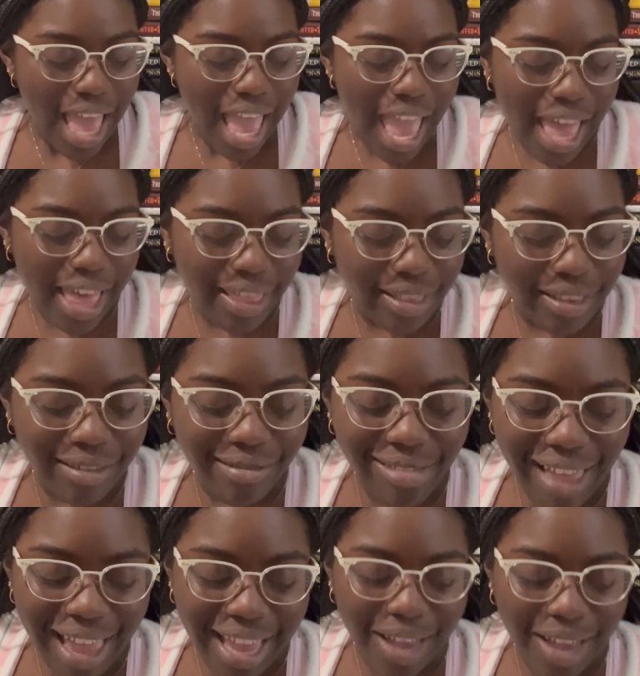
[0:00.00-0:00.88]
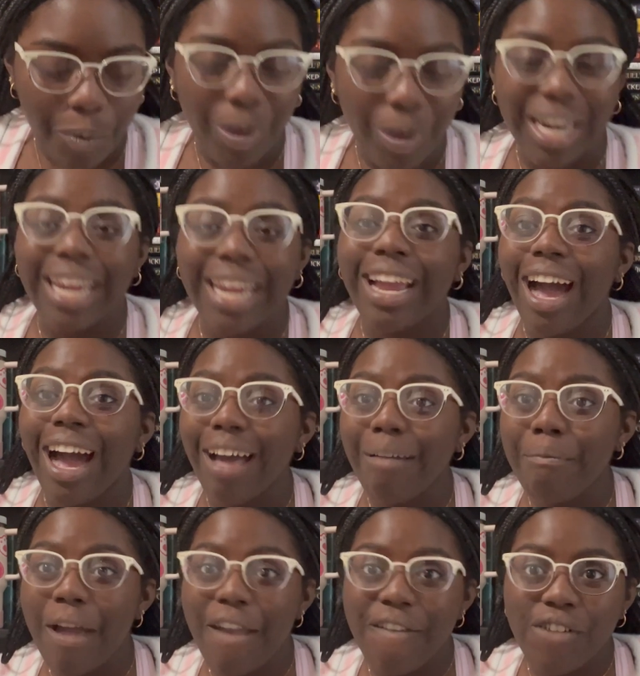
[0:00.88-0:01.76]
And like when I
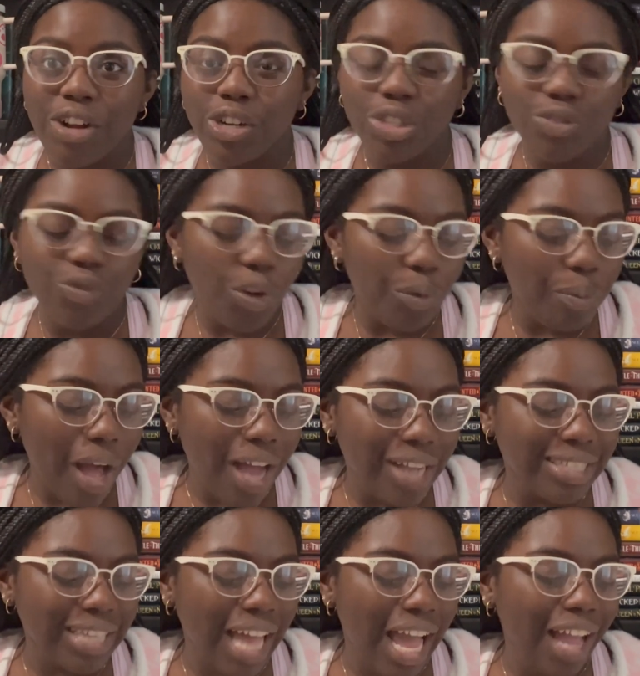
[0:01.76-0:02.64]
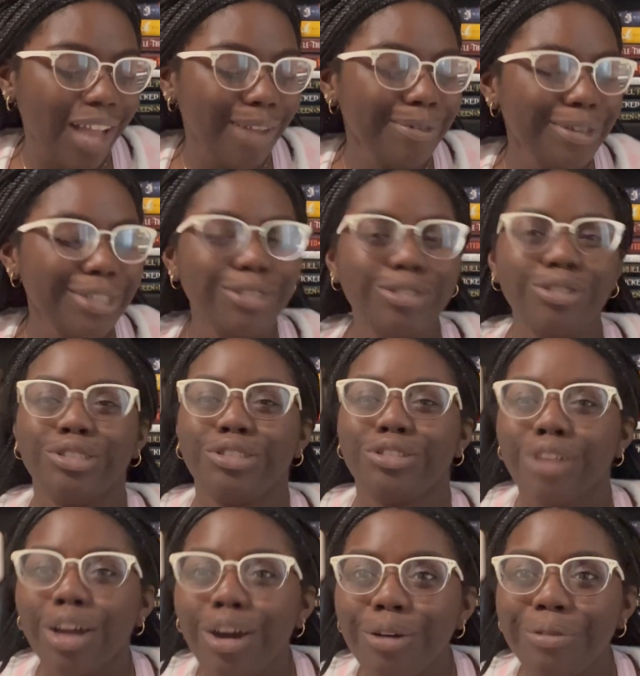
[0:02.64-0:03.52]
got my first full box, I was
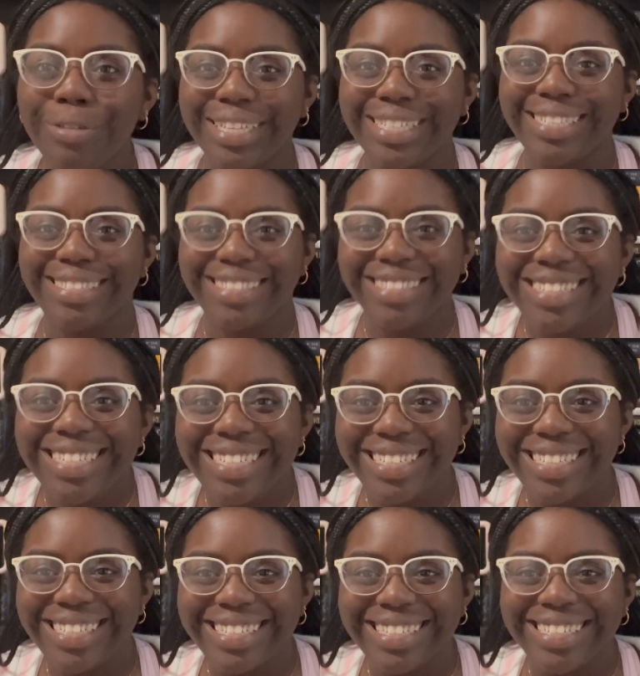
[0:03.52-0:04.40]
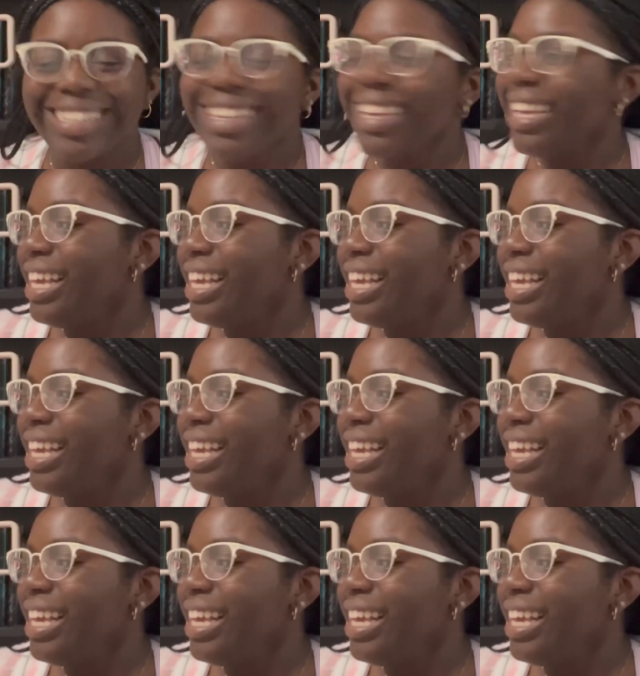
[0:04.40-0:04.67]
so excited.